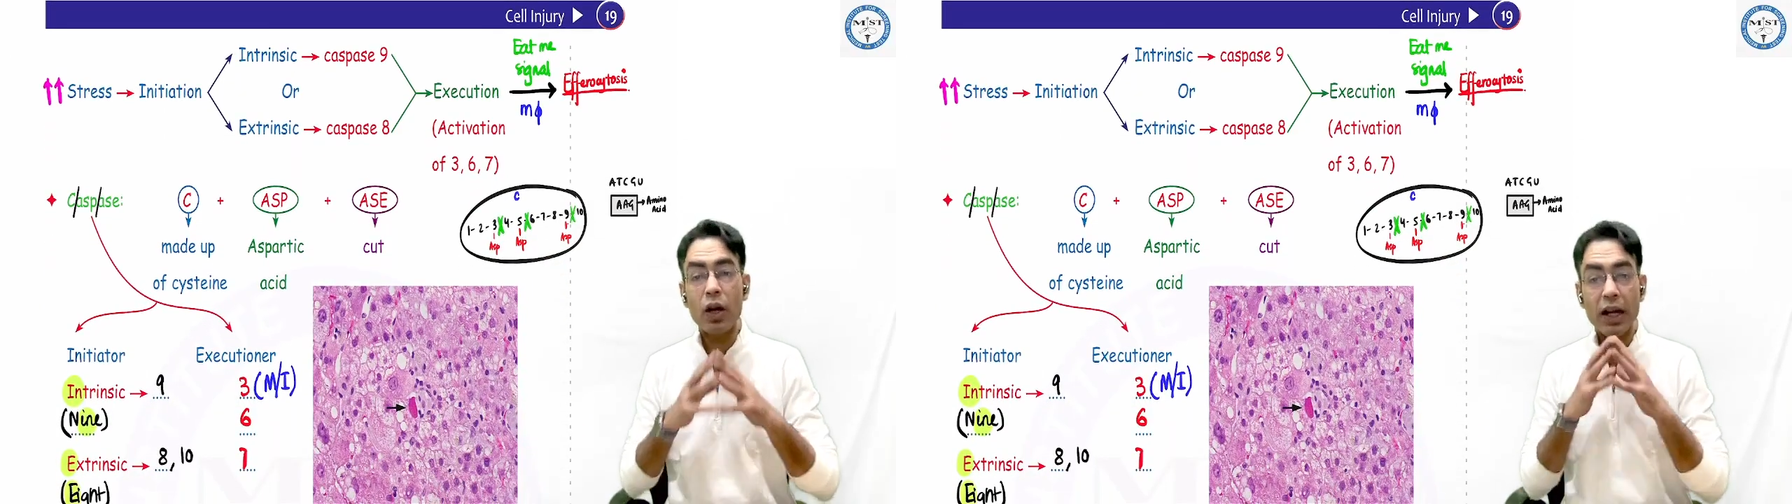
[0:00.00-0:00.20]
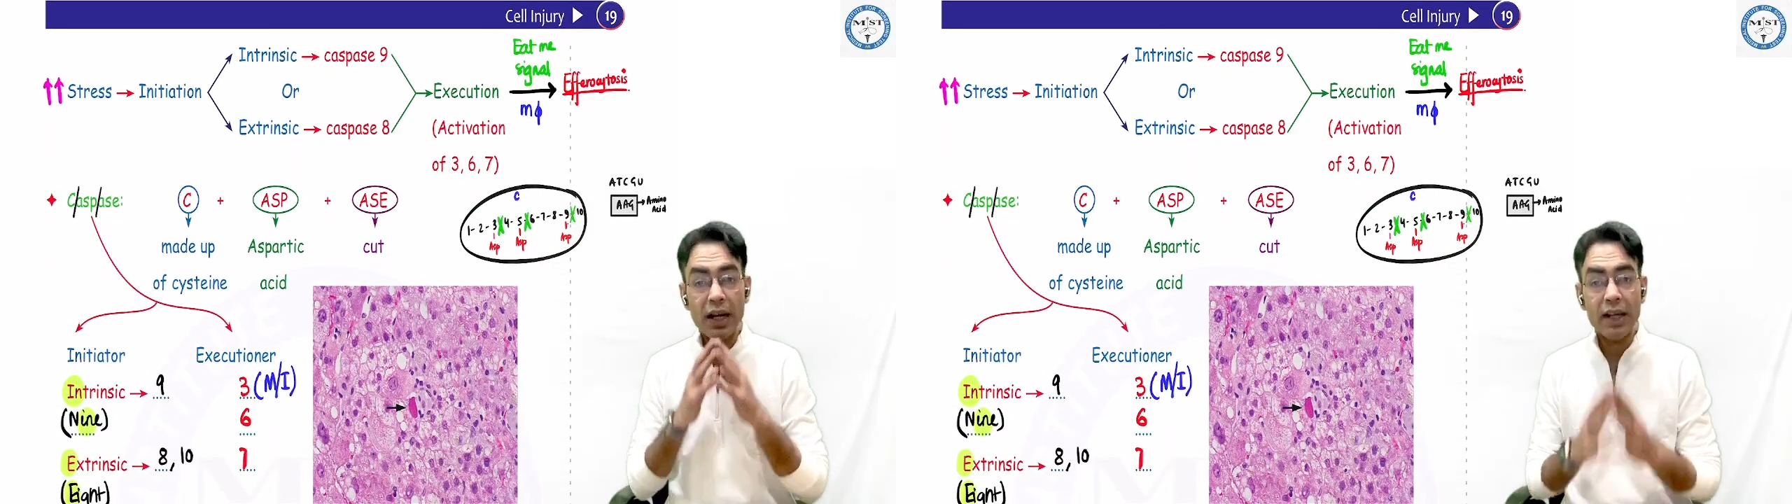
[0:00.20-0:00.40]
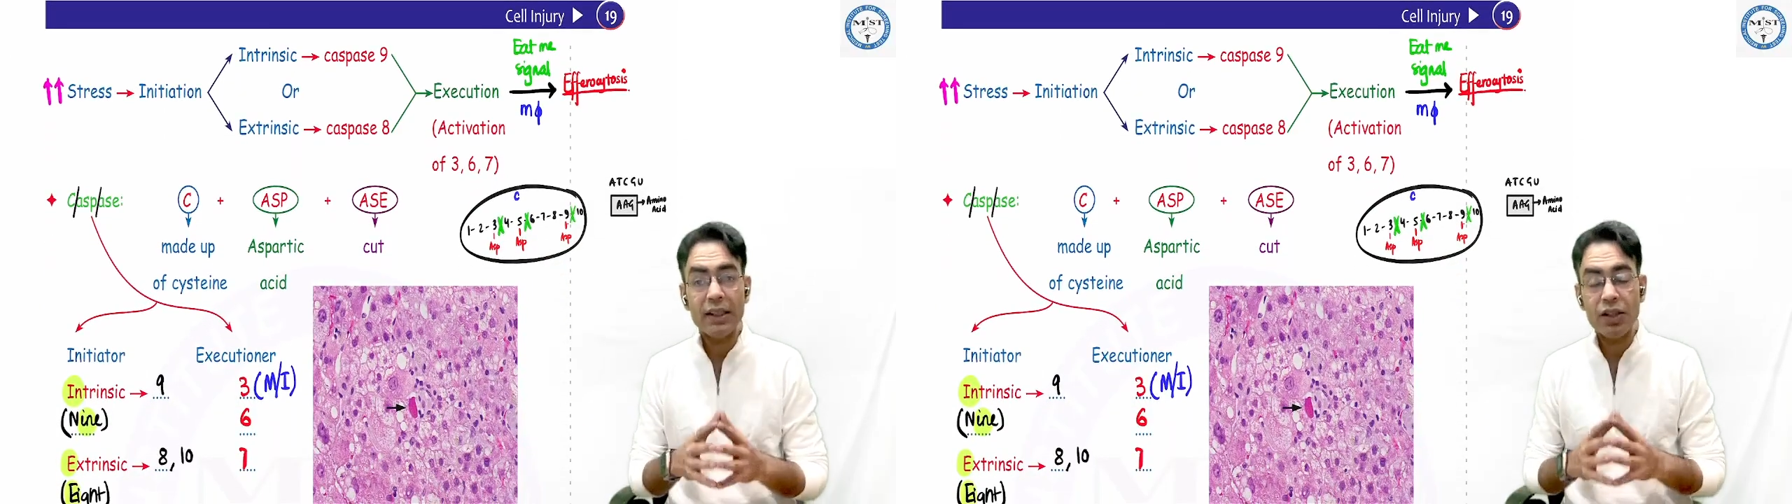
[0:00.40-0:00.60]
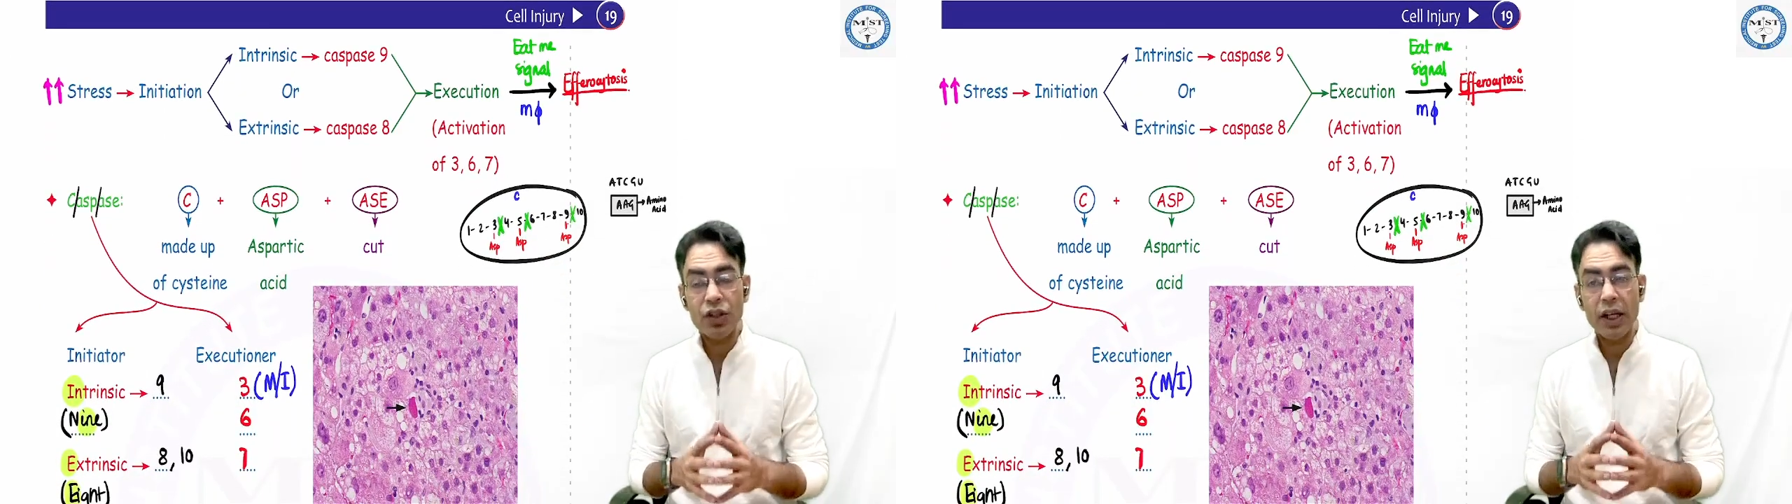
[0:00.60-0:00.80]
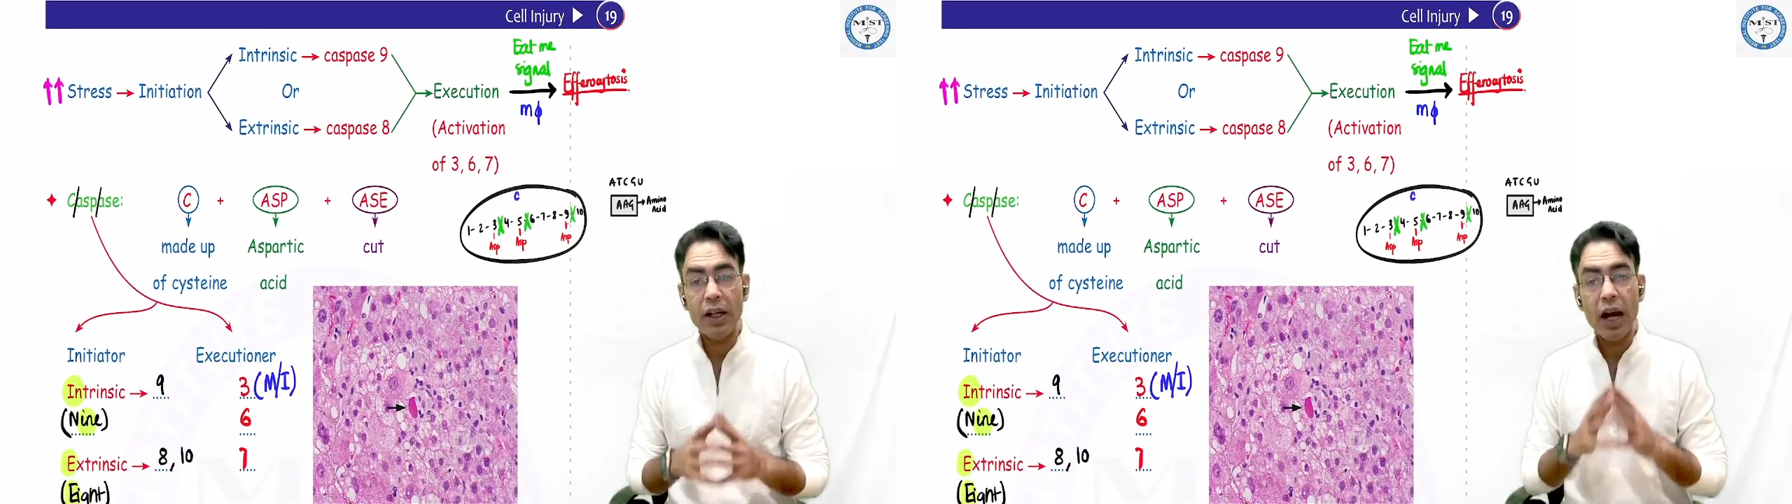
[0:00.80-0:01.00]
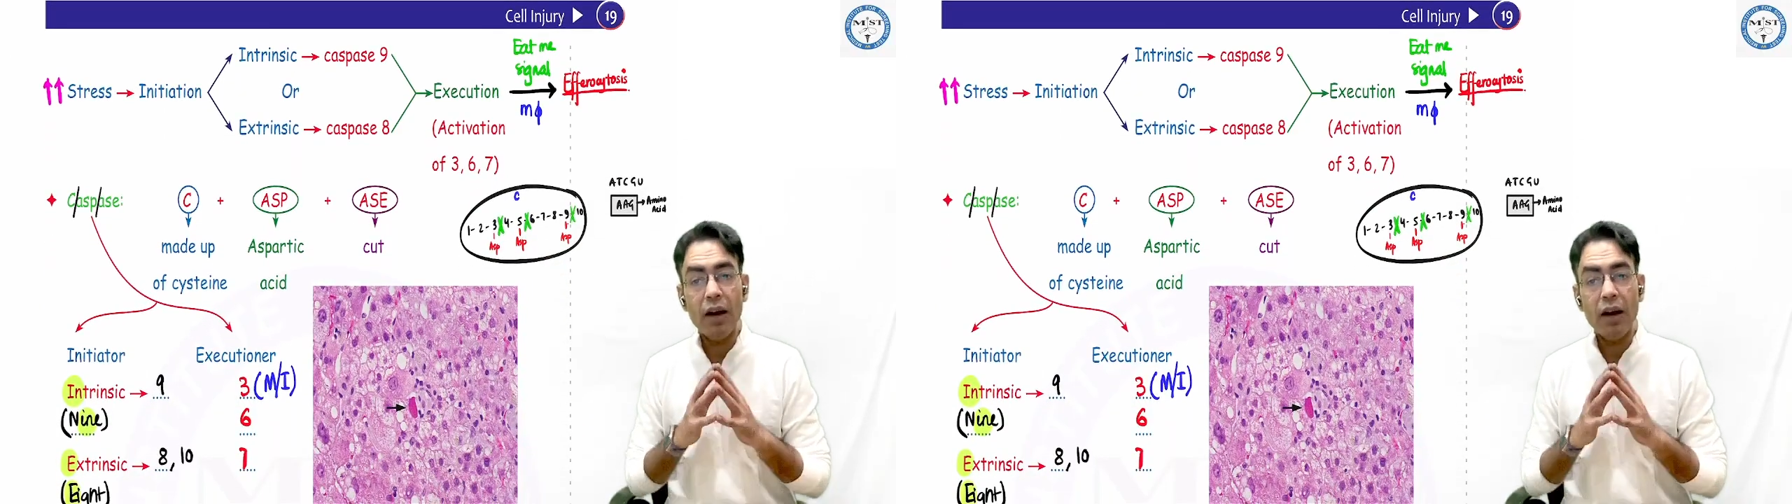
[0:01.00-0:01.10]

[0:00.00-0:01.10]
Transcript: going to cut the chain